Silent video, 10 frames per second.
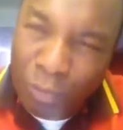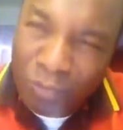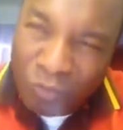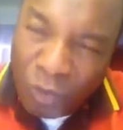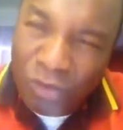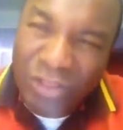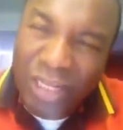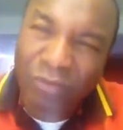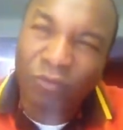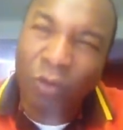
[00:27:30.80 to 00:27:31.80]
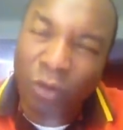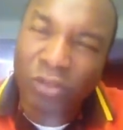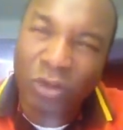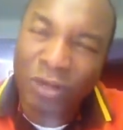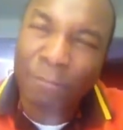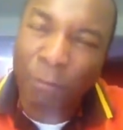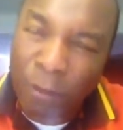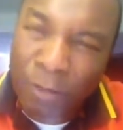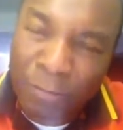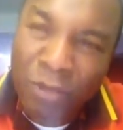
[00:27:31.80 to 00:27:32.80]
focus on the
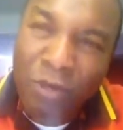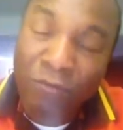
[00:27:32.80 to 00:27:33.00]
problem